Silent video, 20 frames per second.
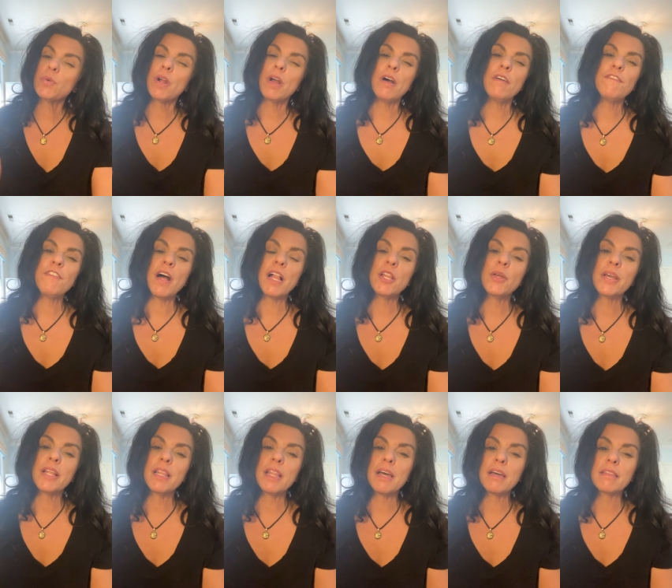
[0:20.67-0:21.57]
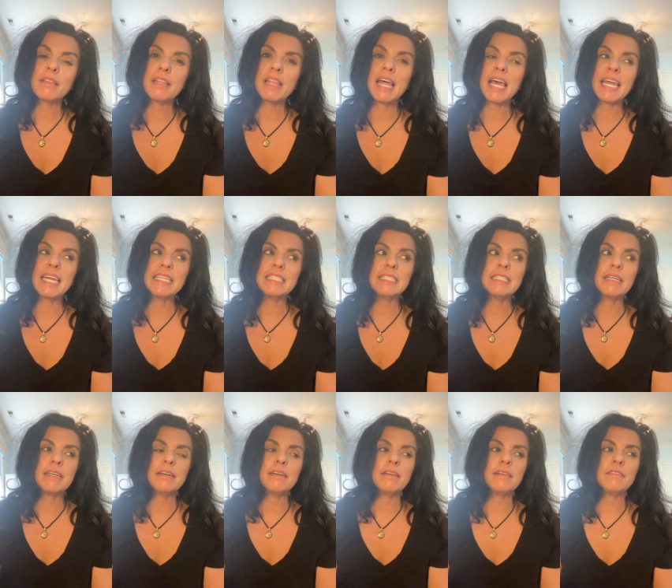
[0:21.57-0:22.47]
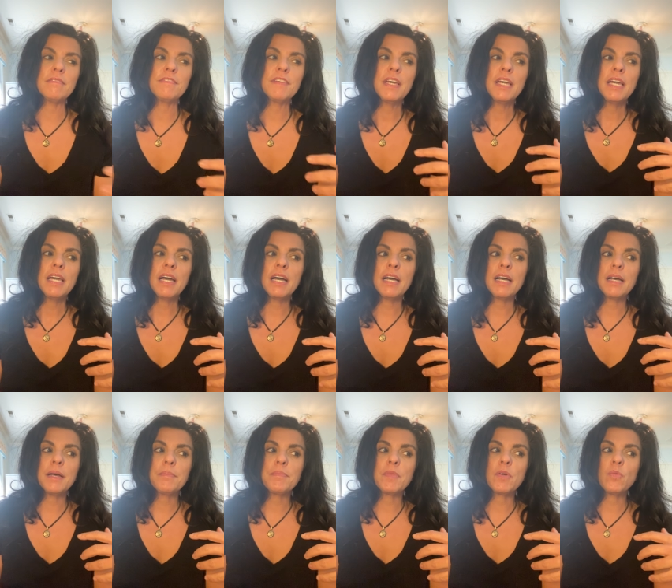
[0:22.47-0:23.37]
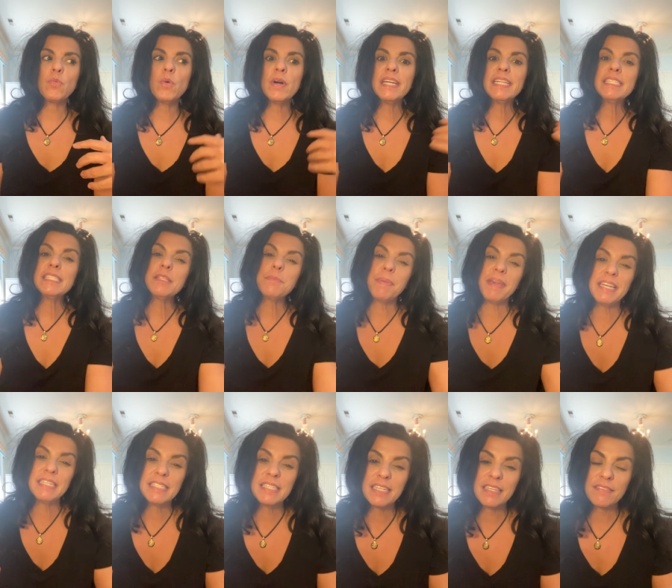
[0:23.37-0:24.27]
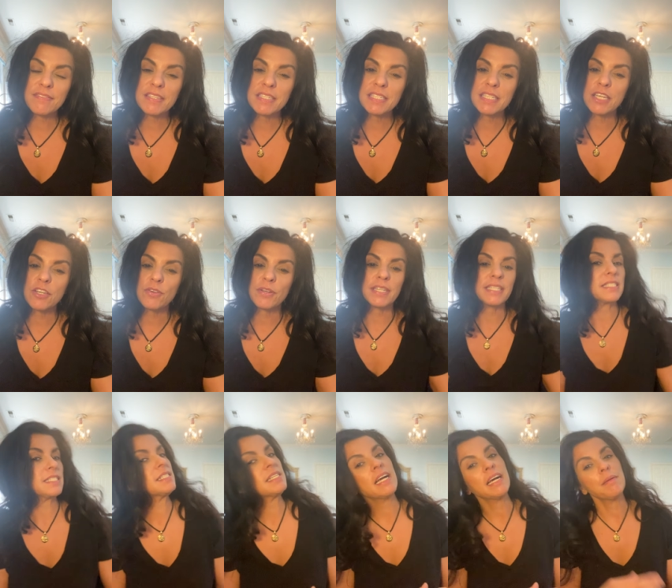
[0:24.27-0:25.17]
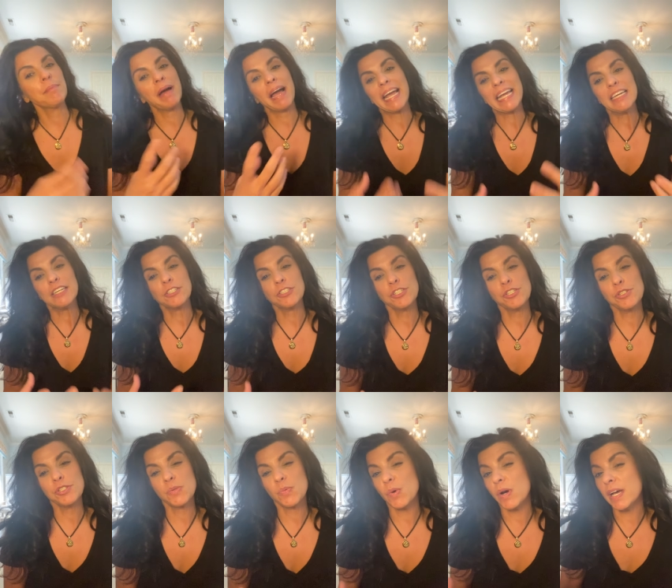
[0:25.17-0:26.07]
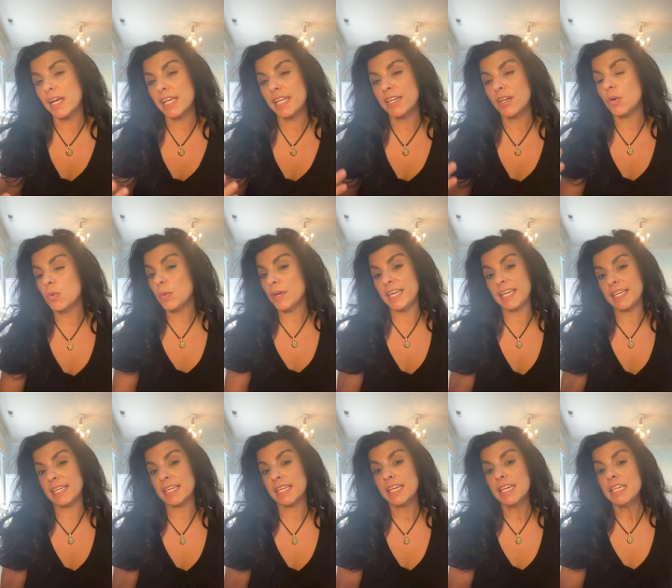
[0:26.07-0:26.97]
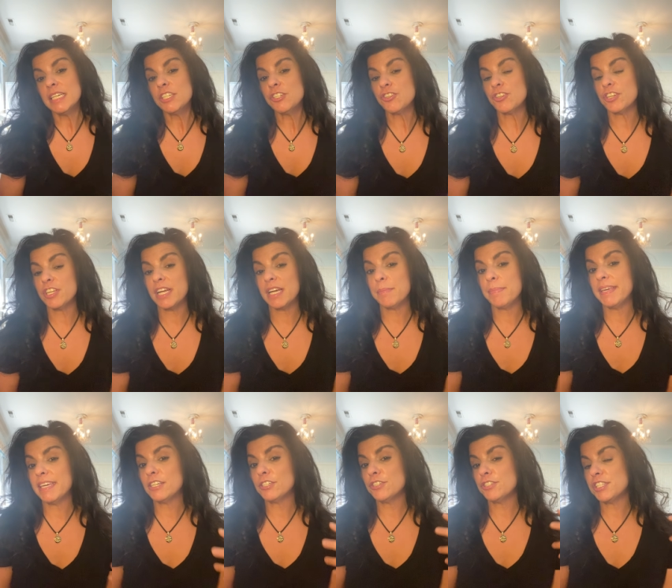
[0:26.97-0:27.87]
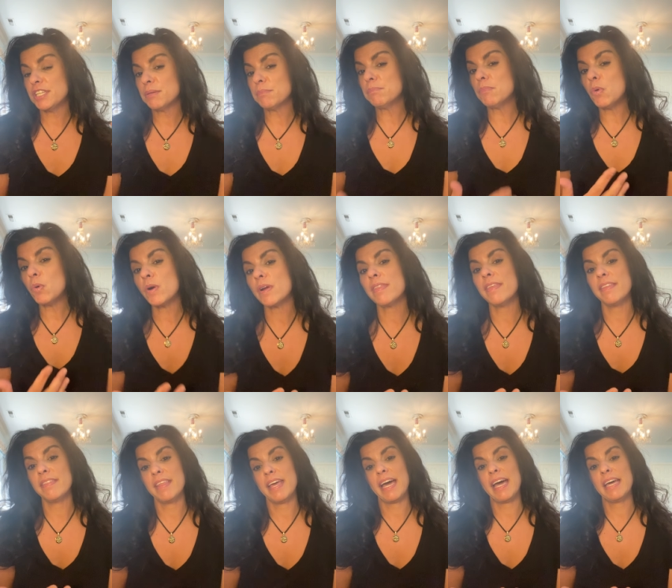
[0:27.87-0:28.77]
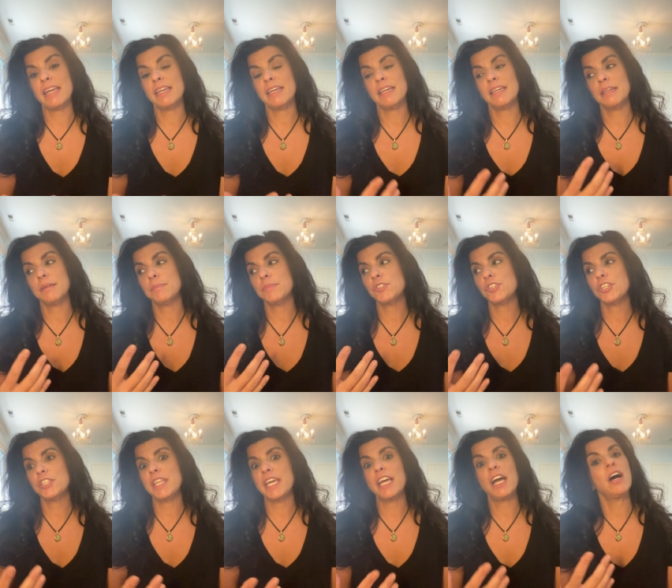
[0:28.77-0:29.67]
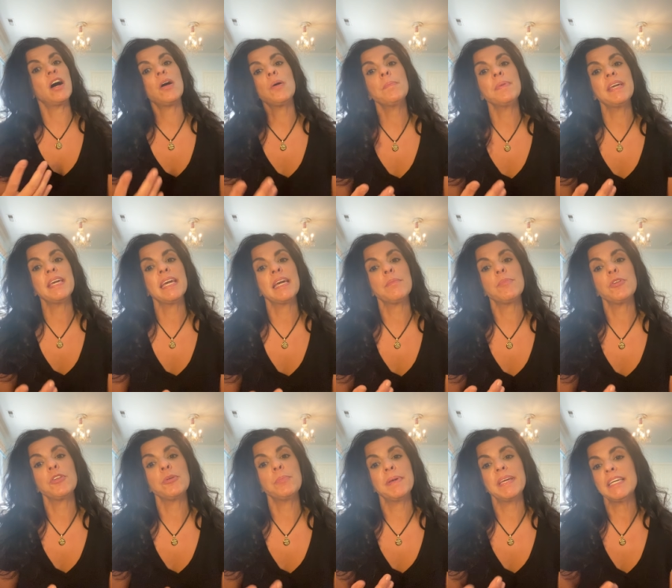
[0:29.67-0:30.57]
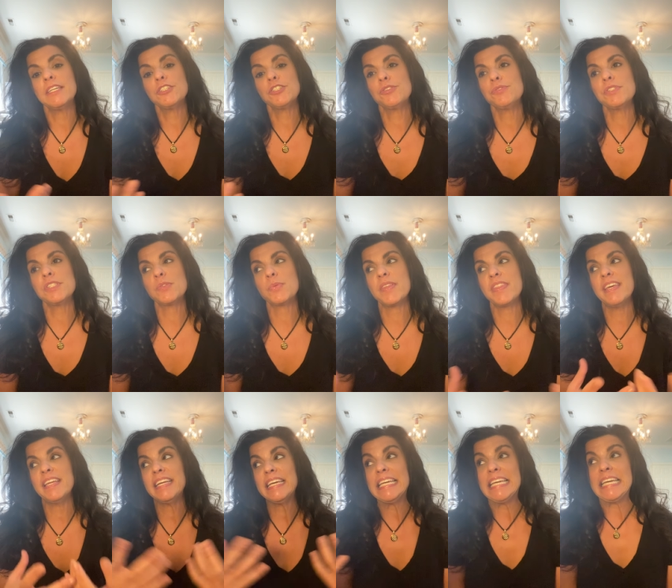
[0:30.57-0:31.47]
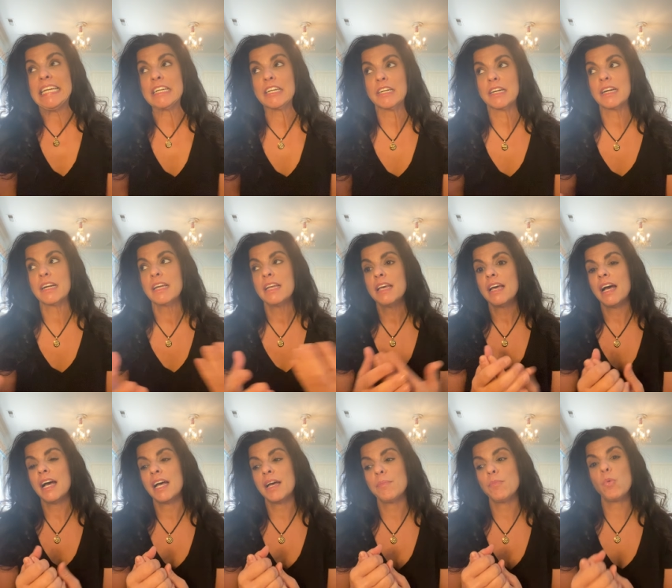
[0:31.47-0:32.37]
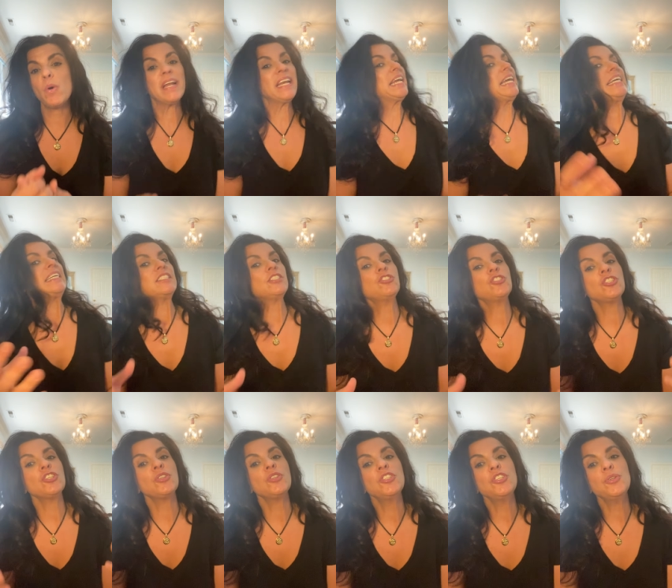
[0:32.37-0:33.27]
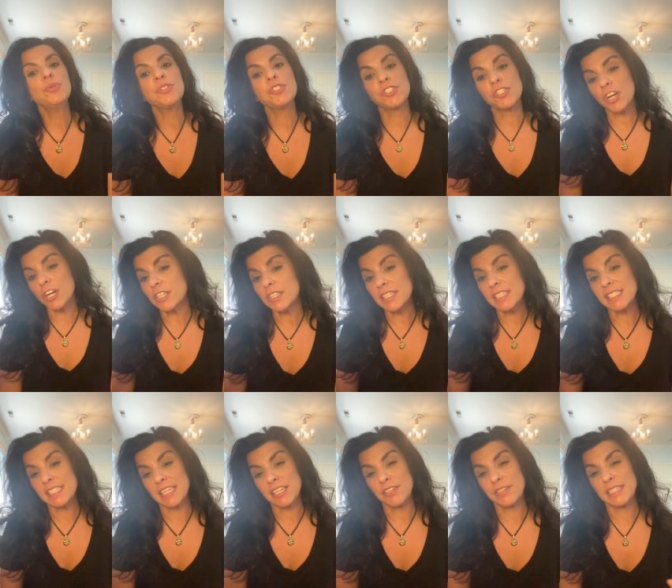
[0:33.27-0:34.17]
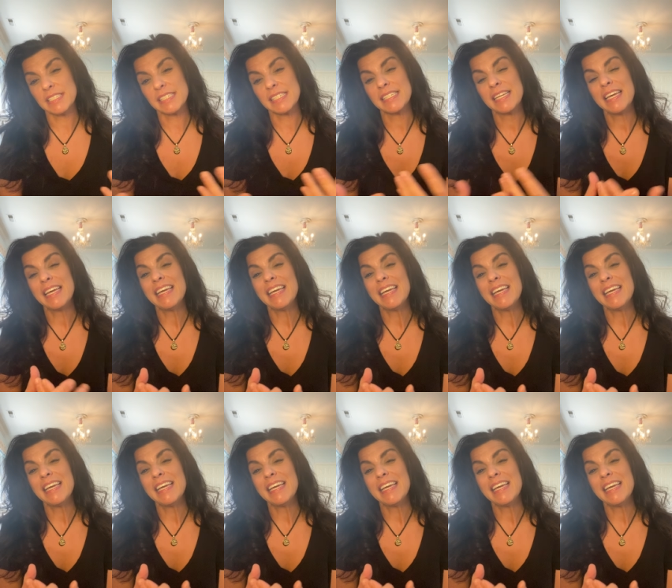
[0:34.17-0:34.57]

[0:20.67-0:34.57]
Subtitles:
were all following along the lines of what is the pacing of the secrets? I introduce one a week. Should I be introducing more than that? Should they all be able to be introduced within a year? What age should you start the secrets?